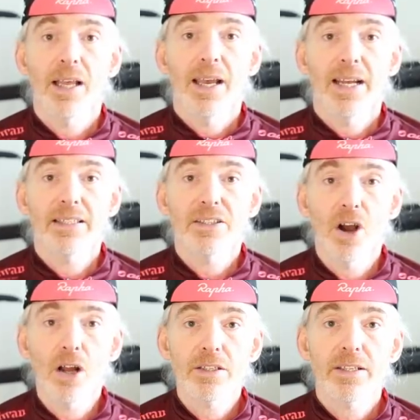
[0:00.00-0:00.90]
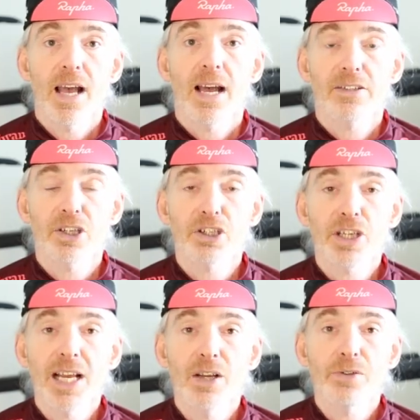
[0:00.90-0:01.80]
It starts as a
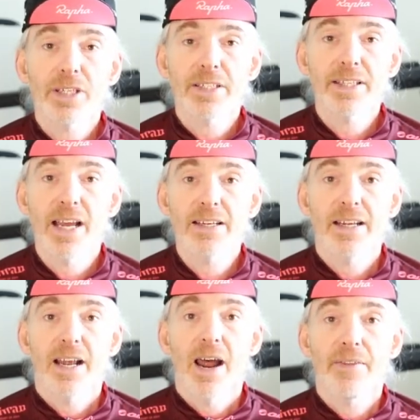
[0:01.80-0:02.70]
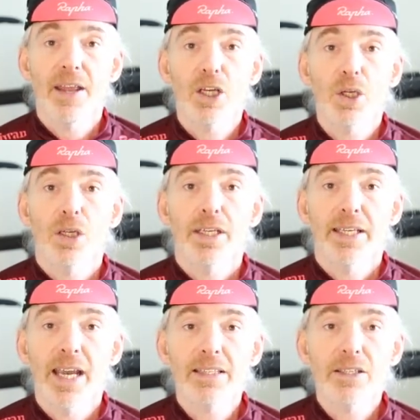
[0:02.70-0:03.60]
shallow descent and then
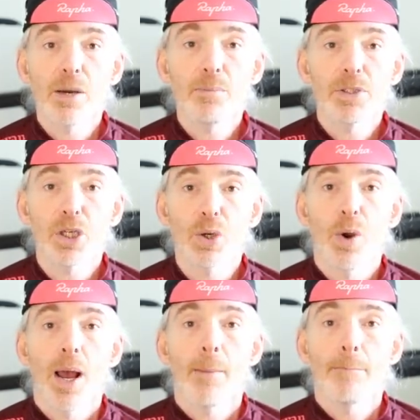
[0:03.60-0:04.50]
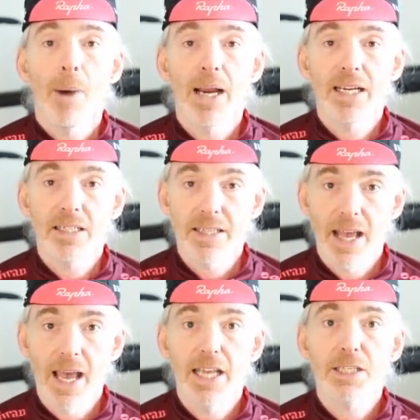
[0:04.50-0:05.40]
gets up to
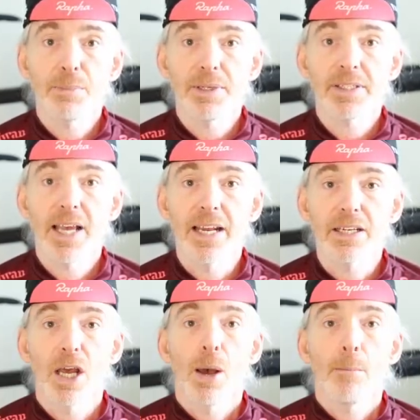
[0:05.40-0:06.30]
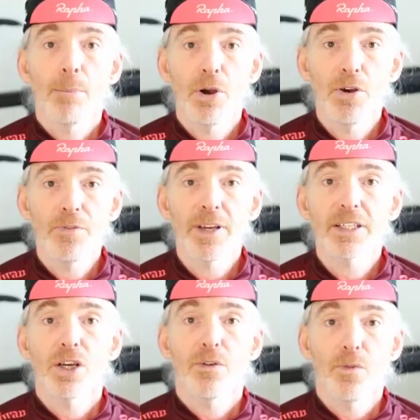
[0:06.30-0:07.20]
-8%, perfect
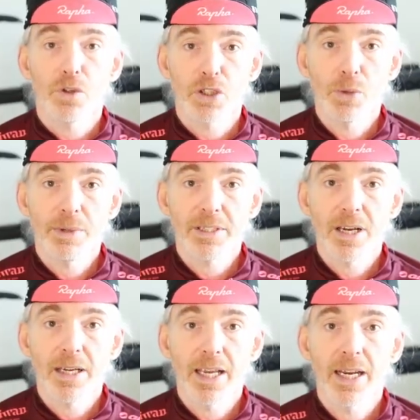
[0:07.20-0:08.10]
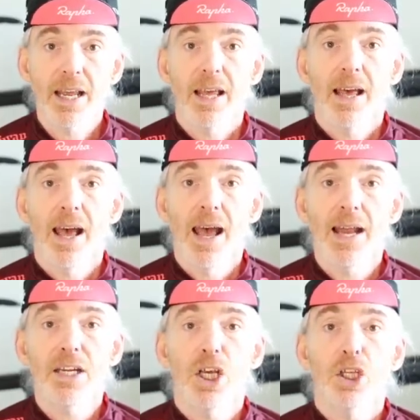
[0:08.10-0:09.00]
for super tucking,
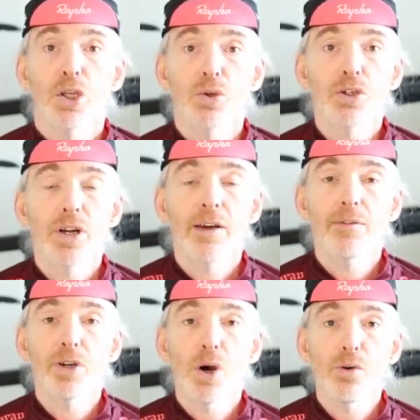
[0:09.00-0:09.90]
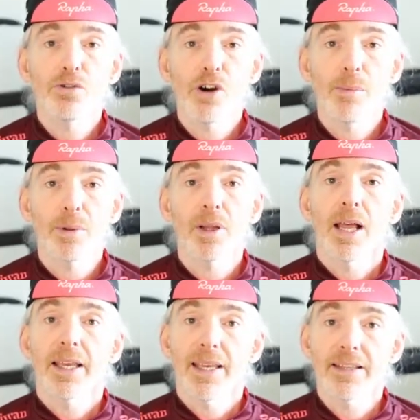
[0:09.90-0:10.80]
and you should have no trouble
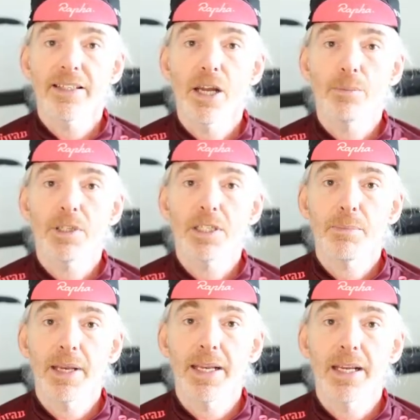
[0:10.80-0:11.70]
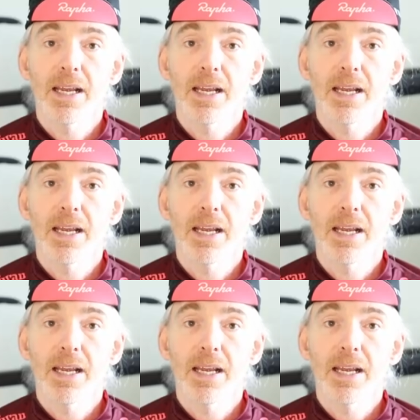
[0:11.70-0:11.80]
getting up to speed.